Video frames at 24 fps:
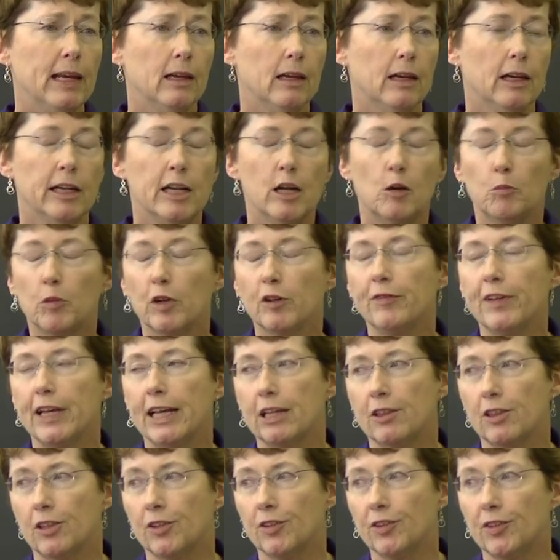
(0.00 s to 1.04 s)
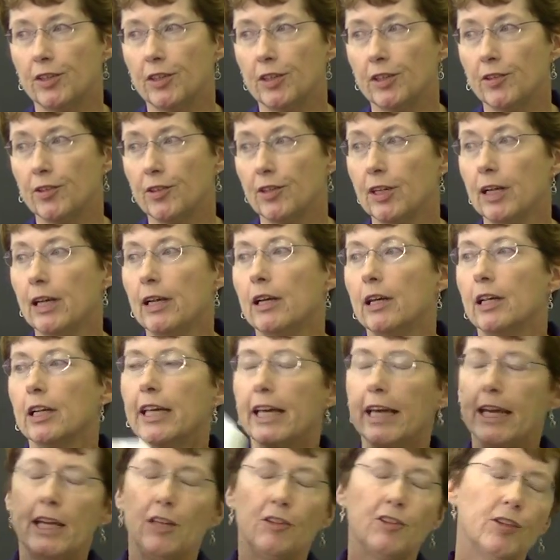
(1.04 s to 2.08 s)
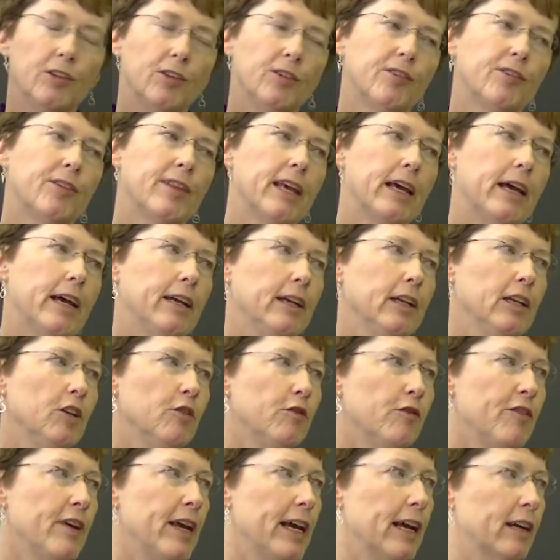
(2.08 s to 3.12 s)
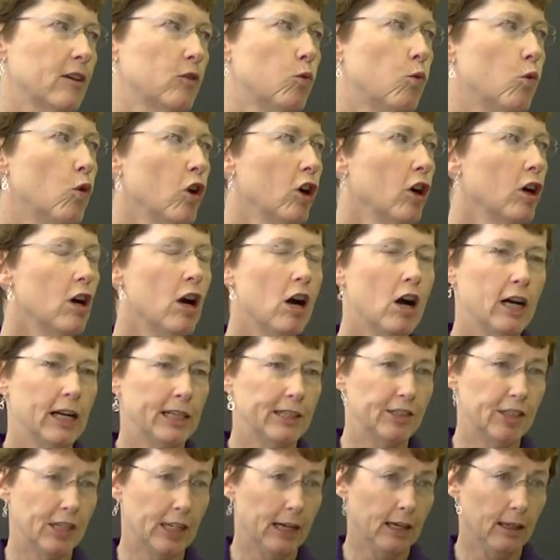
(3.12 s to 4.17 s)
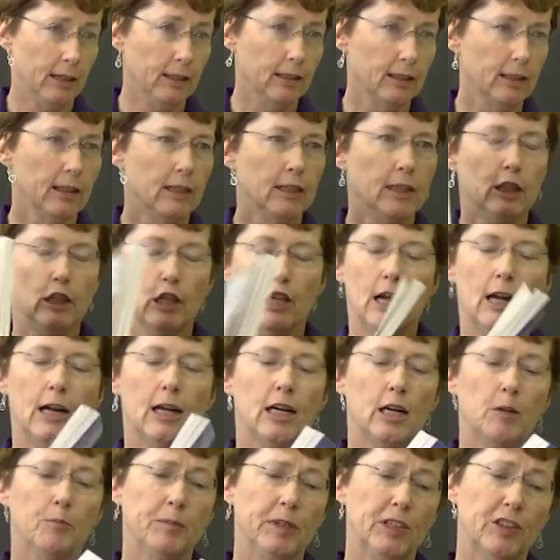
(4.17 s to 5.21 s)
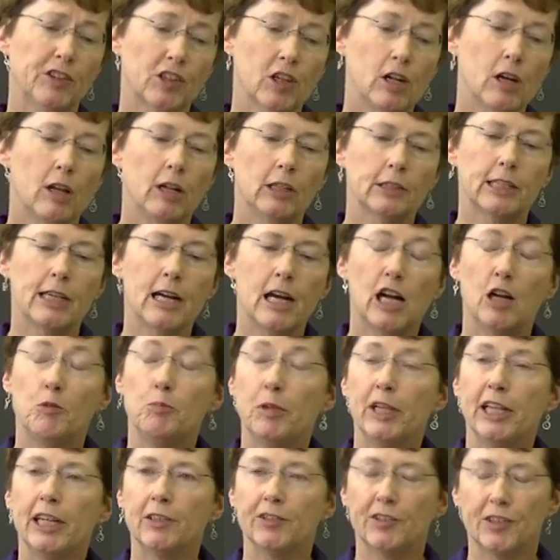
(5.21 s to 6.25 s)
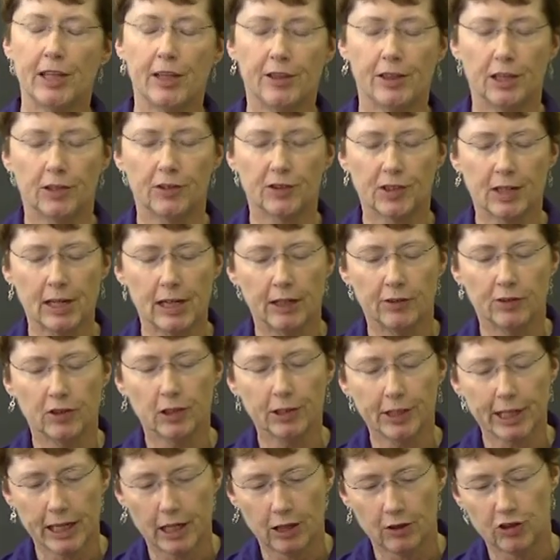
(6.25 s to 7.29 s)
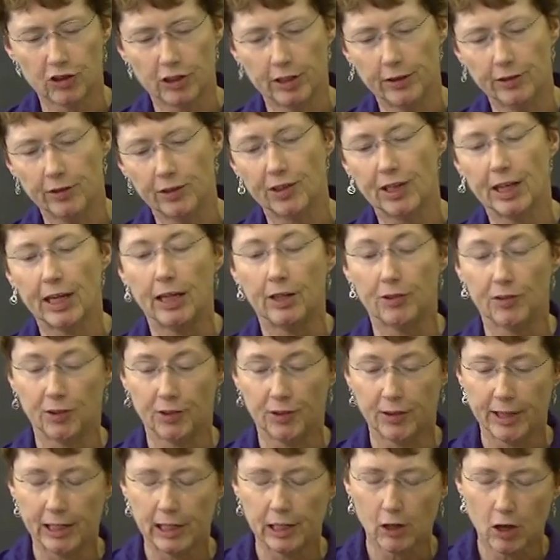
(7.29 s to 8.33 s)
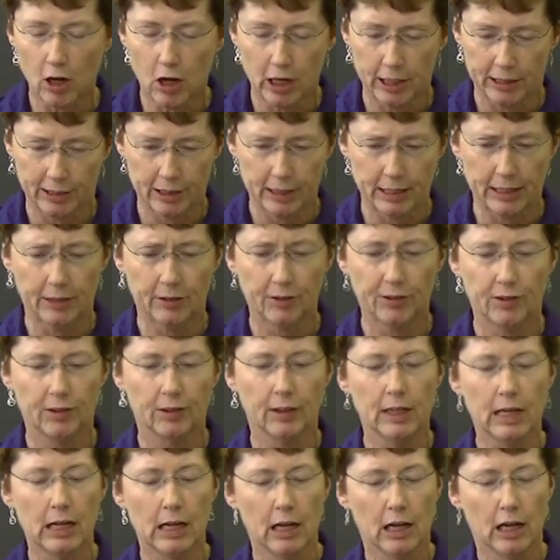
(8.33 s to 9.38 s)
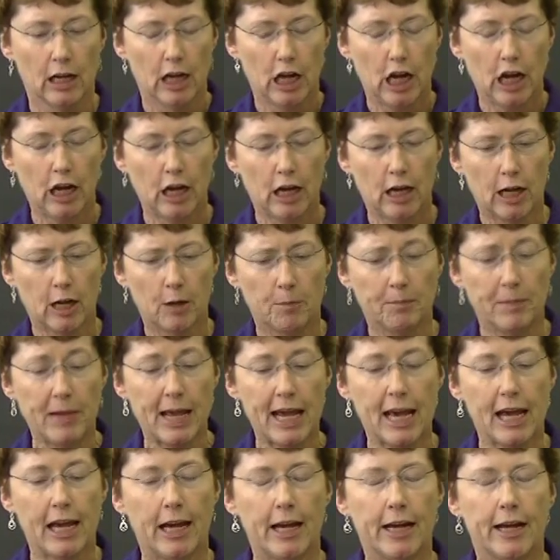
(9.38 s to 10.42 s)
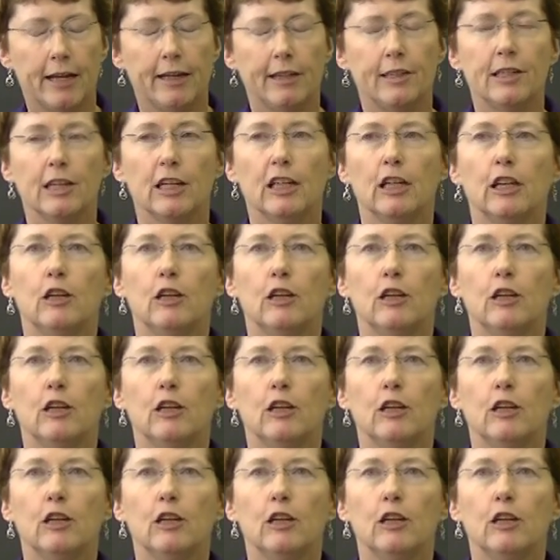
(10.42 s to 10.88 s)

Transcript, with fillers: a number of ethicists cases that in fact were haunting. Um, it's called complex ethics consultations, cases that haunt us. Um, and